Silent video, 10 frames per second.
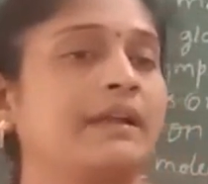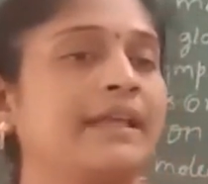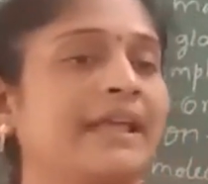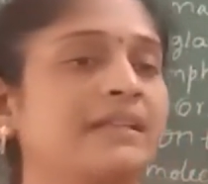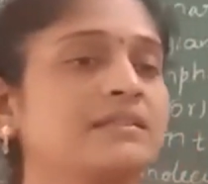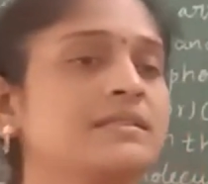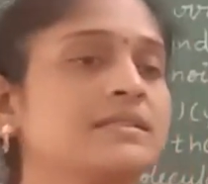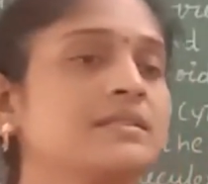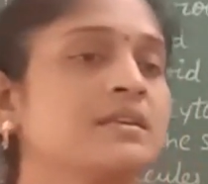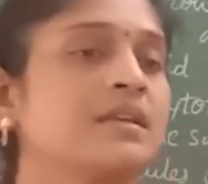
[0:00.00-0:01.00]
hence
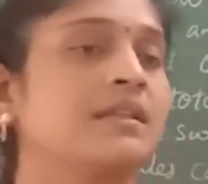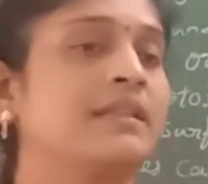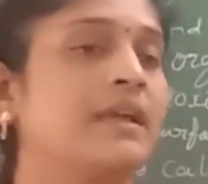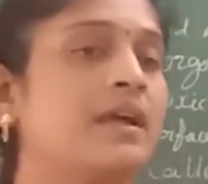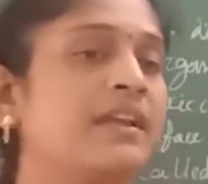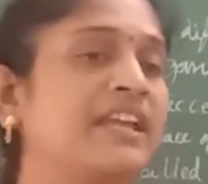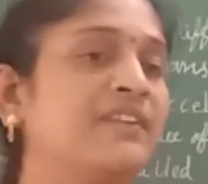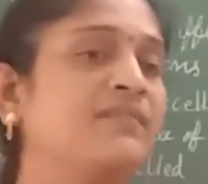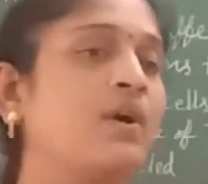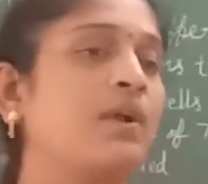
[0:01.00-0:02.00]
they are
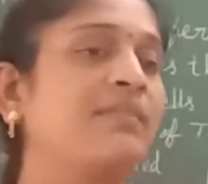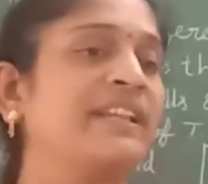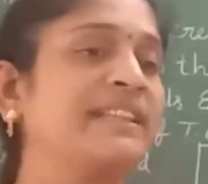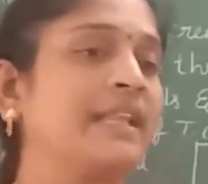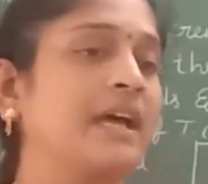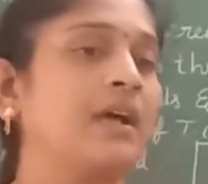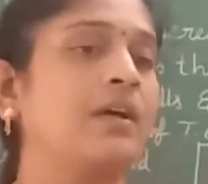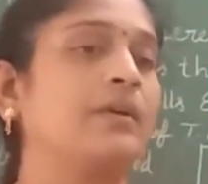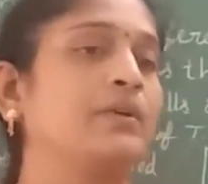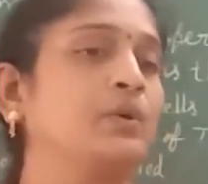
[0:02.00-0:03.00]
involved in the
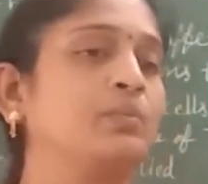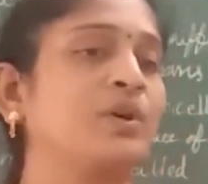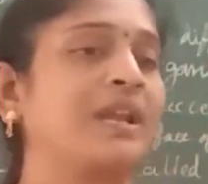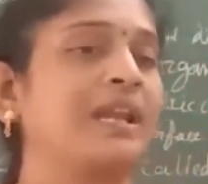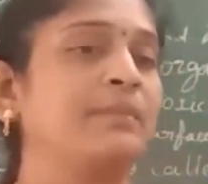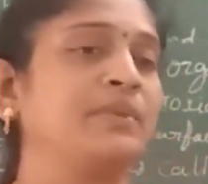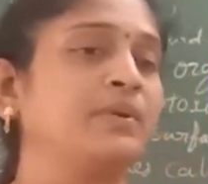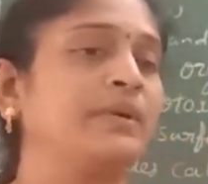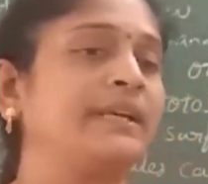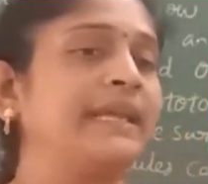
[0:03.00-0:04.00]
humoral
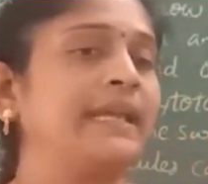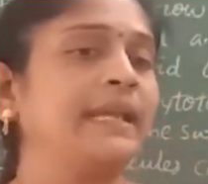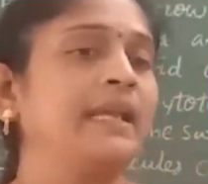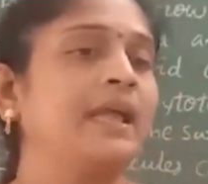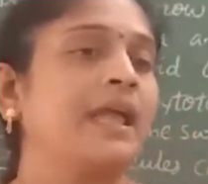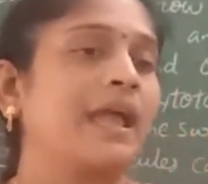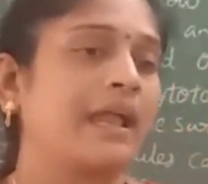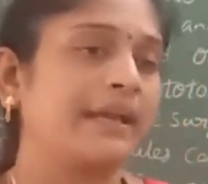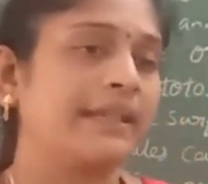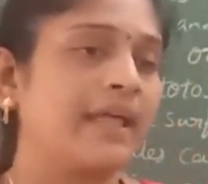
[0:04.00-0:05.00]
immunity
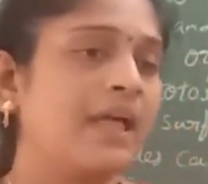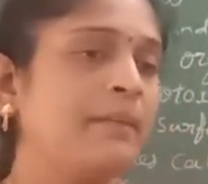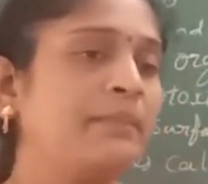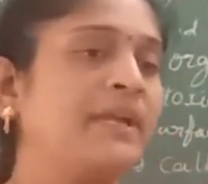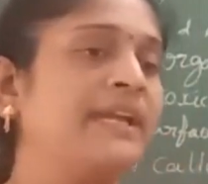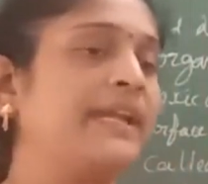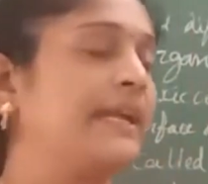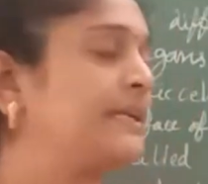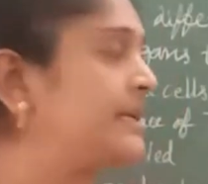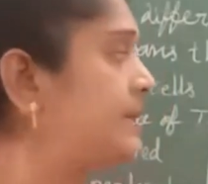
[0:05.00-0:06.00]
and the
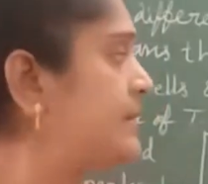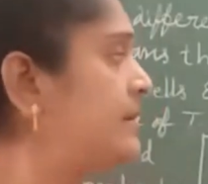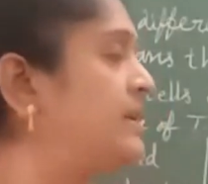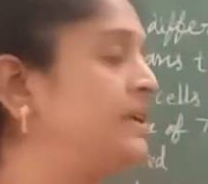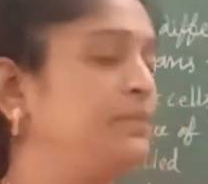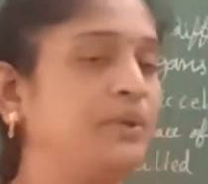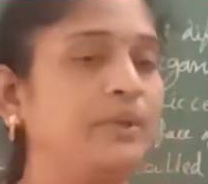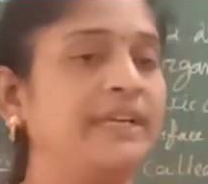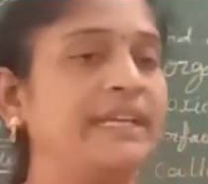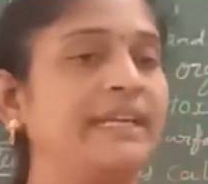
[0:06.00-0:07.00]
mediated
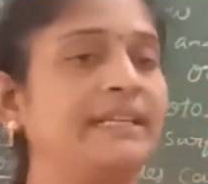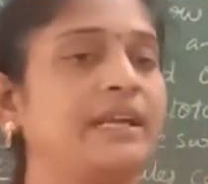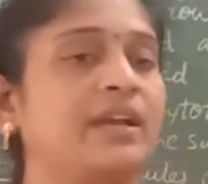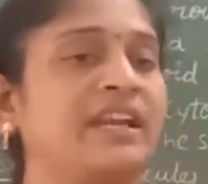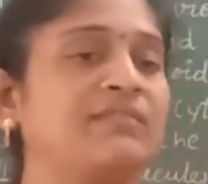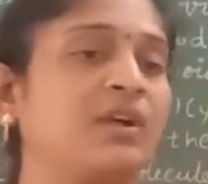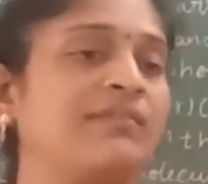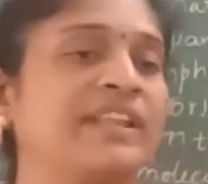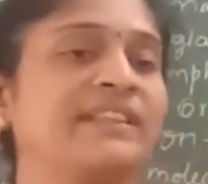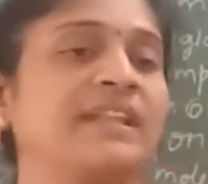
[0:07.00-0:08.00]
immunity. They are
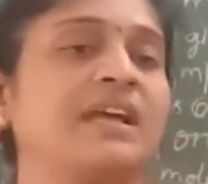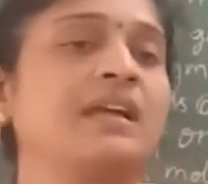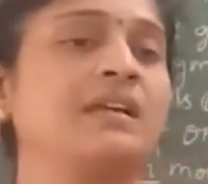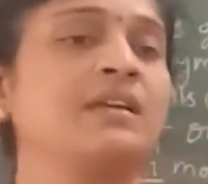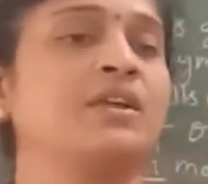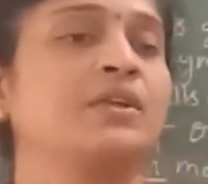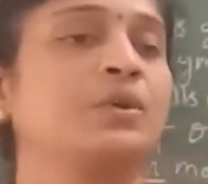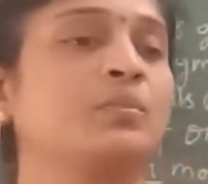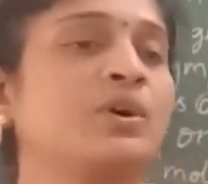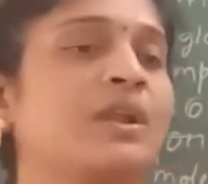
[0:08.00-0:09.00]
involved in the
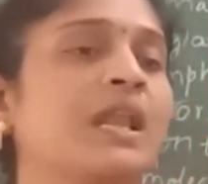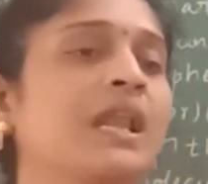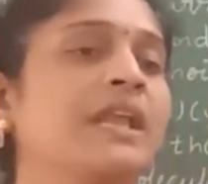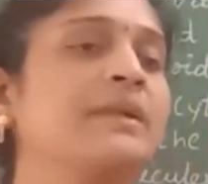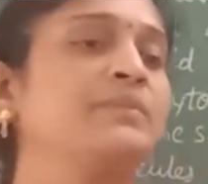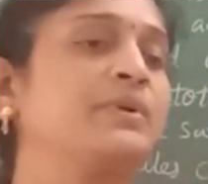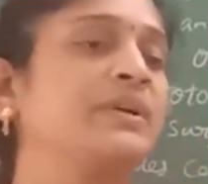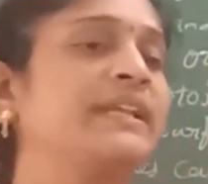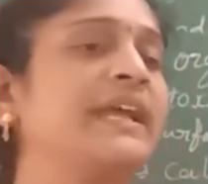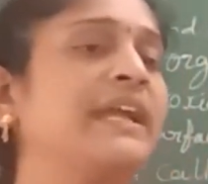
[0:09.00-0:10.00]
humoral
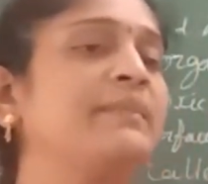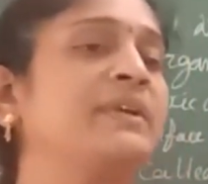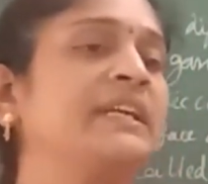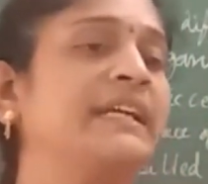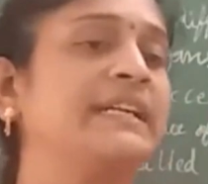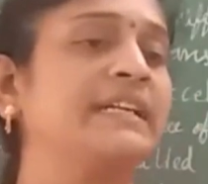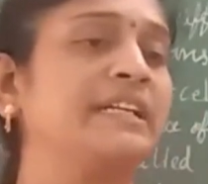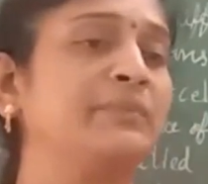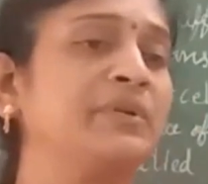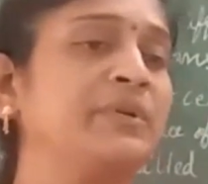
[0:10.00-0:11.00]
immunity and mediated
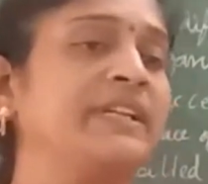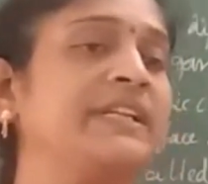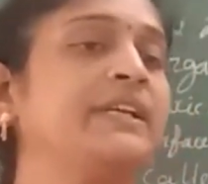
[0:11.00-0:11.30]
immunity.